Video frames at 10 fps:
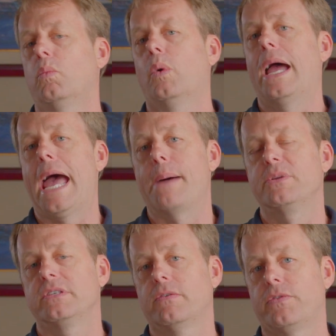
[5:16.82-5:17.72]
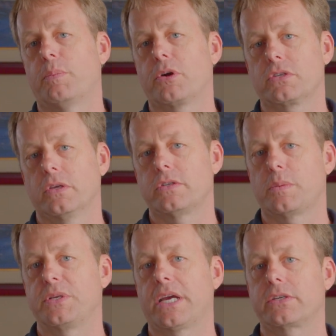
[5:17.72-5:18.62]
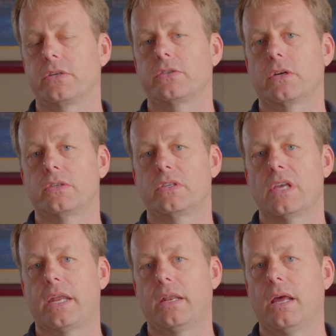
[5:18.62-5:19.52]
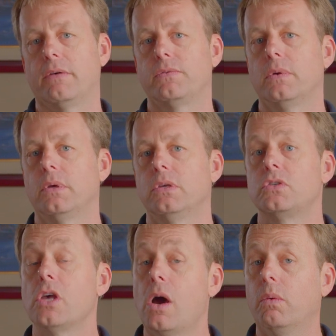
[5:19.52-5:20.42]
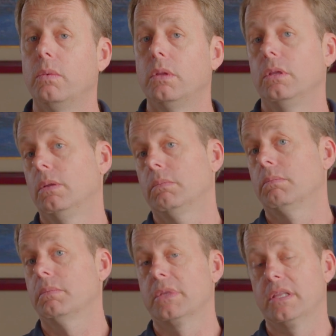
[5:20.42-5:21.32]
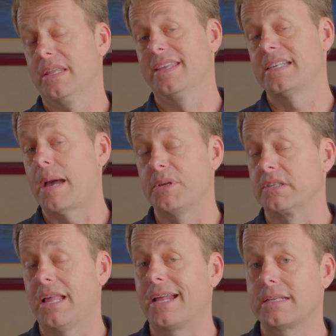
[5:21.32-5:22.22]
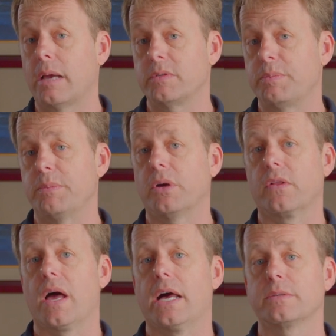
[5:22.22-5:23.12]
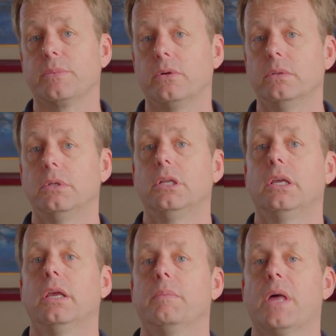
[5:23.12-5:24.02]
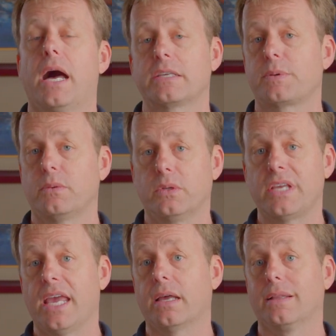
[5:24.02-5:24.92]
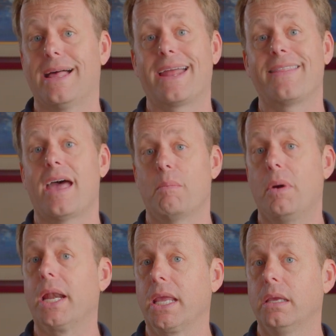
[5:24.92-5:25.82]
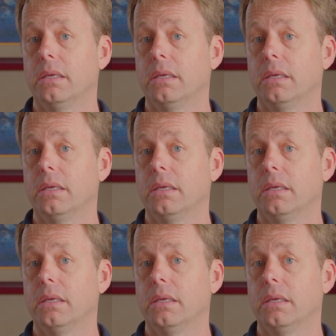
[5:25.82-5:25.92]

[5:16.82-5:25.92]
What happens if the personal injury protection insurance is not enough? So, and this happens a lot of times when people go to the hospital. The hospital will take a lot of that money.